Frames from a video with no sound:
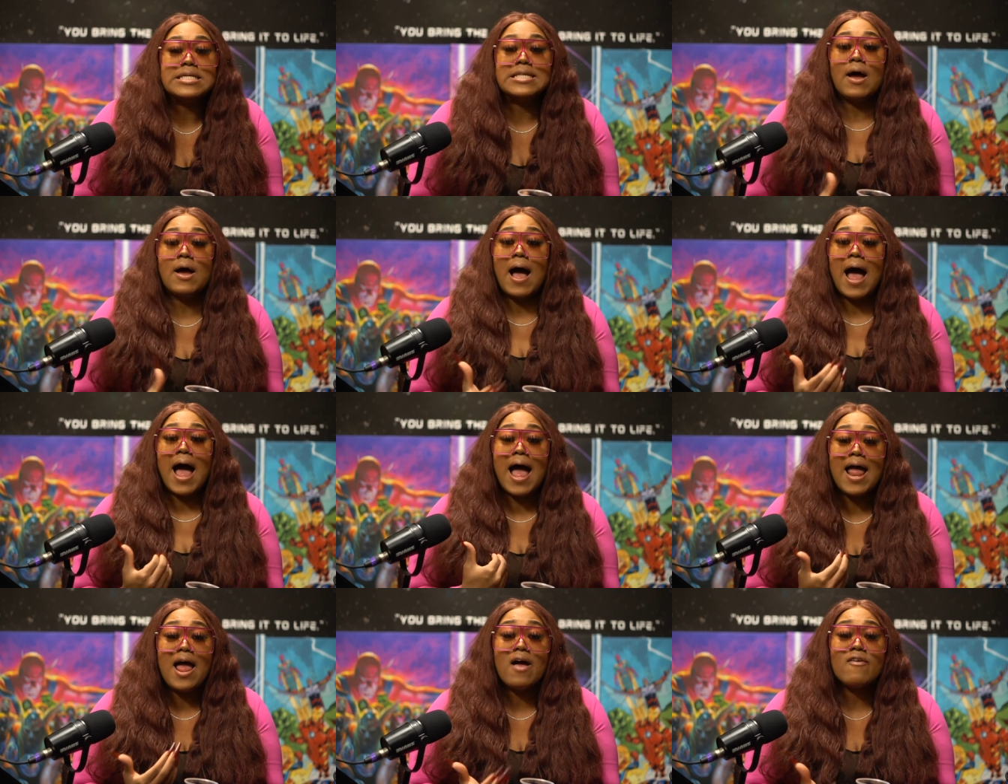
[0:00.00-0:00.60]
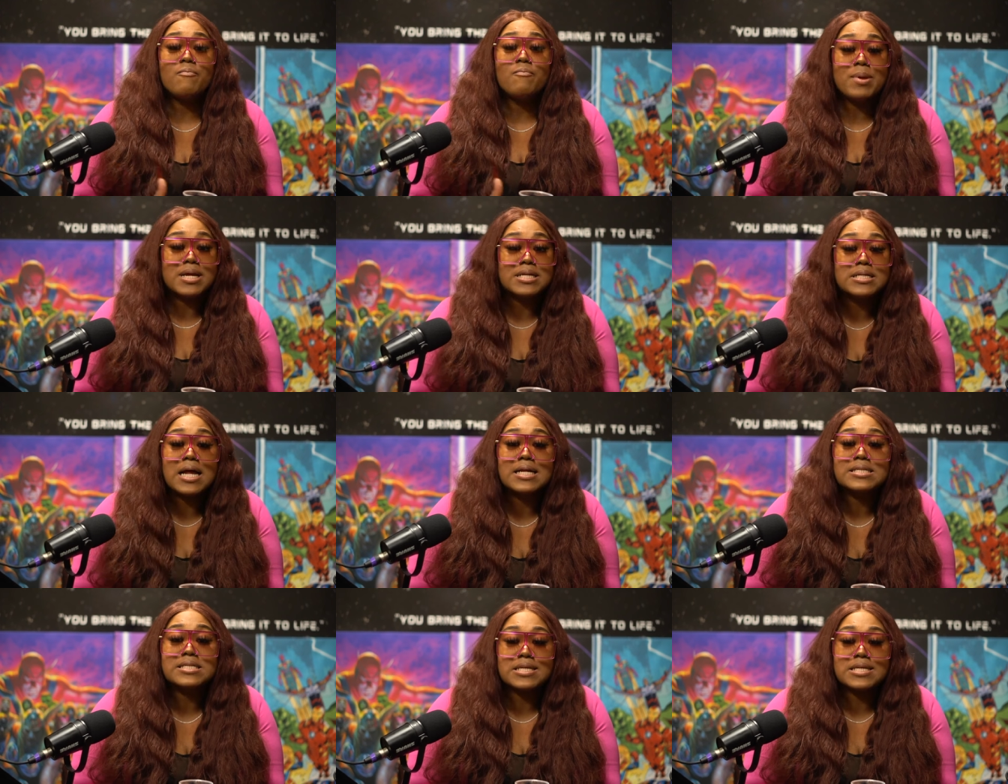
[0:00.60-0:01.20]
Now I have been
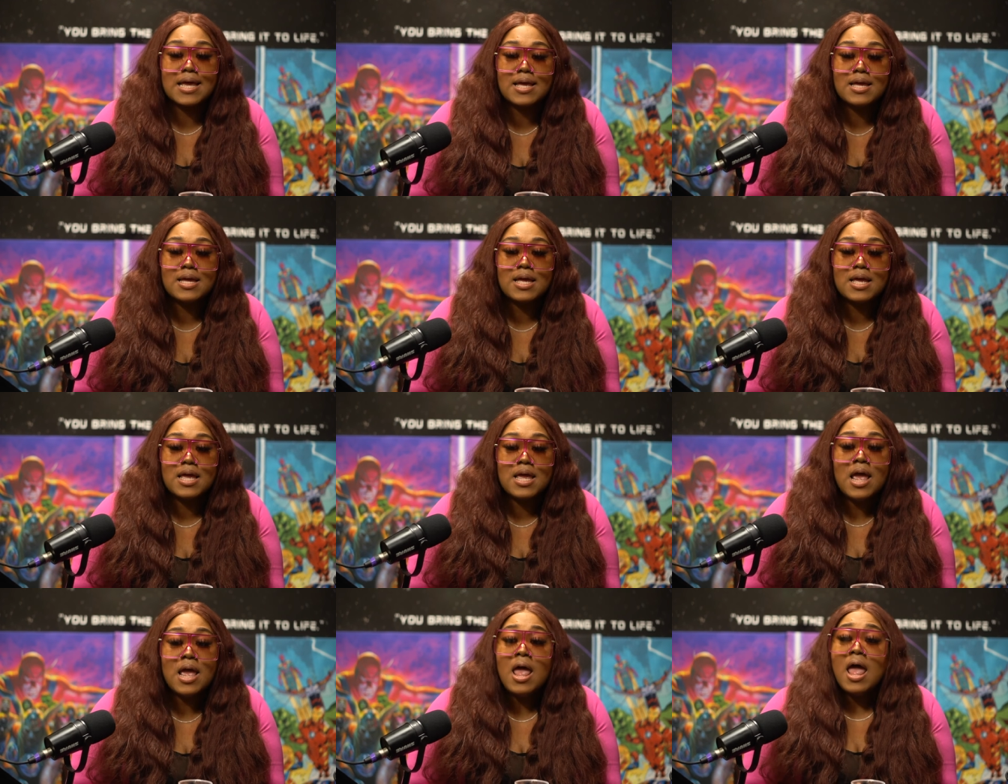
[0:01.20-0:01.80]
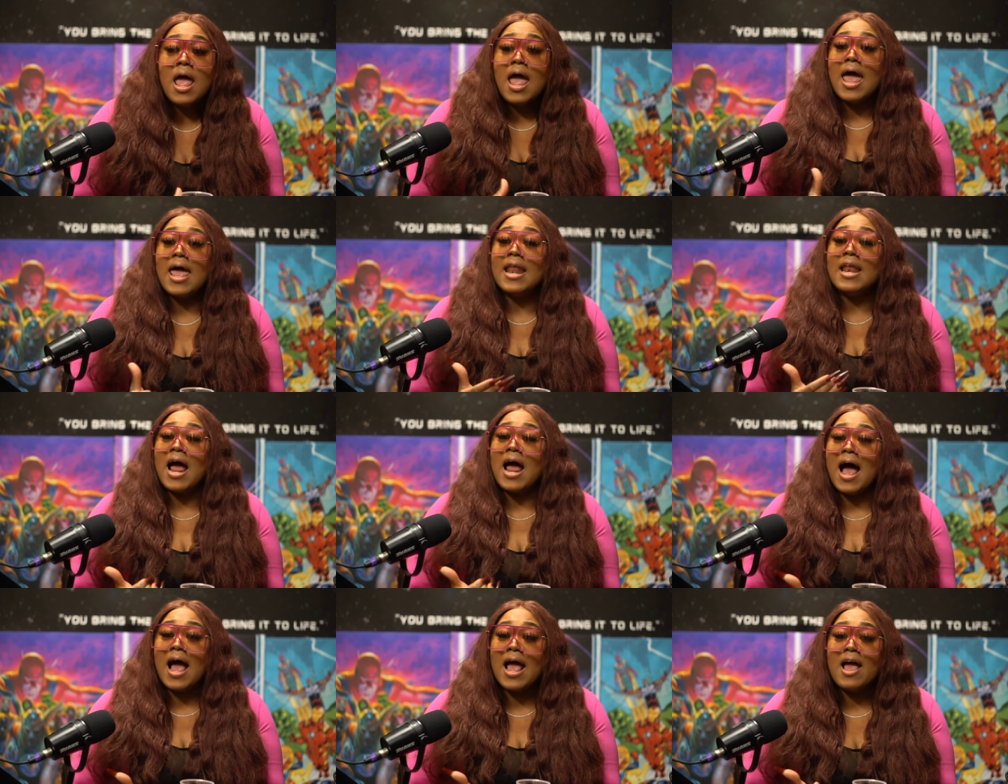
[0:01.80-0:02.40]
on set,
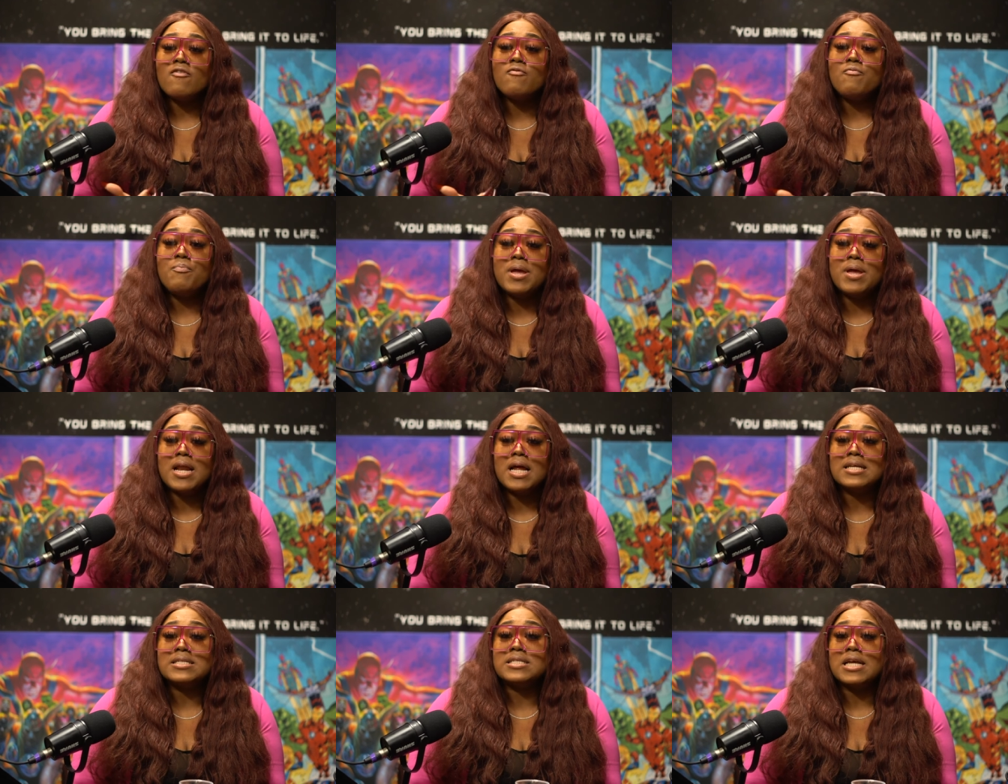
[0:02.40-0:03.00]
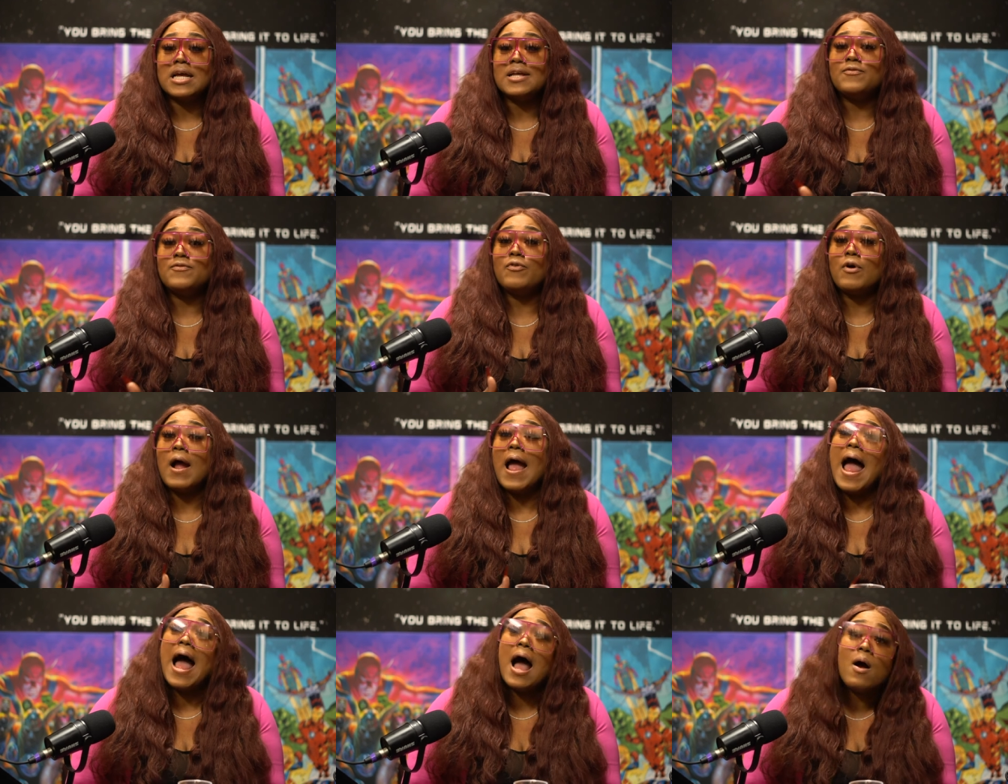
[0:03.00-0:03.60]
and I have been on set
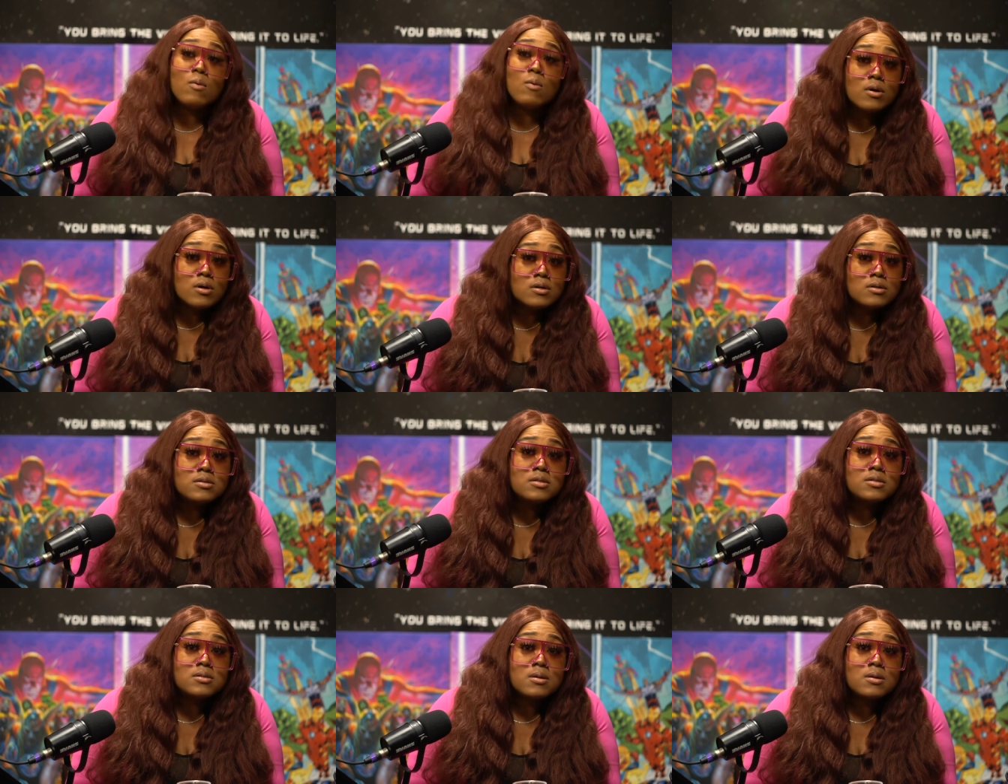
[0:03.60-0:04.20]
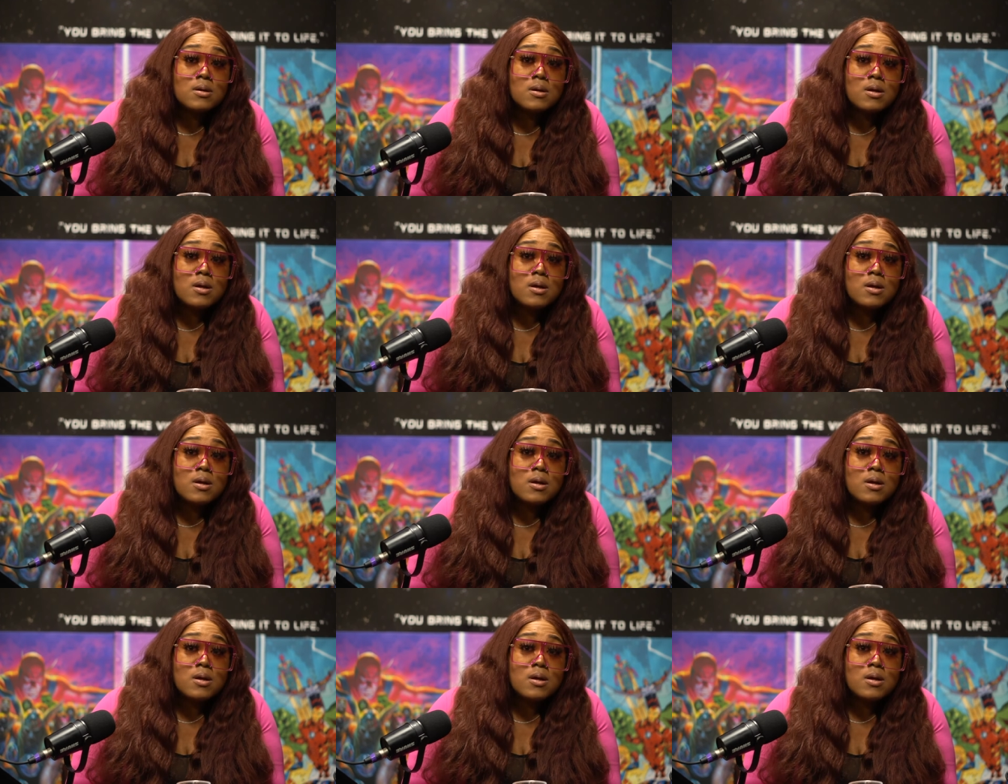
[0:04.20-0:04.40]
for hours